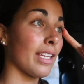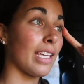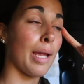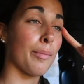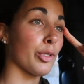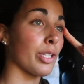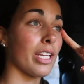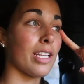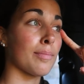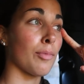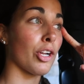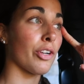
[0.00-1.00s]
Cameron will get
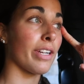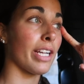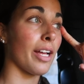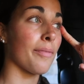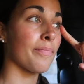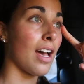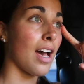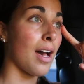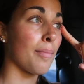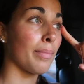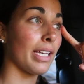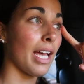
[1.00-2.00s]
his margarita.
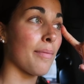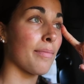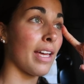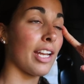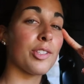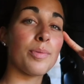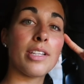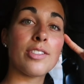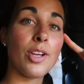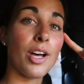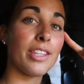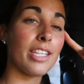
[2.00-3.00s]
Um, but yeah, that is what
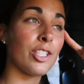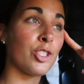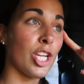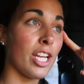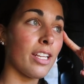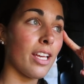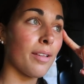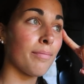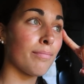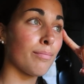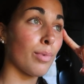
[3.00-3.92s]
is on the agenda.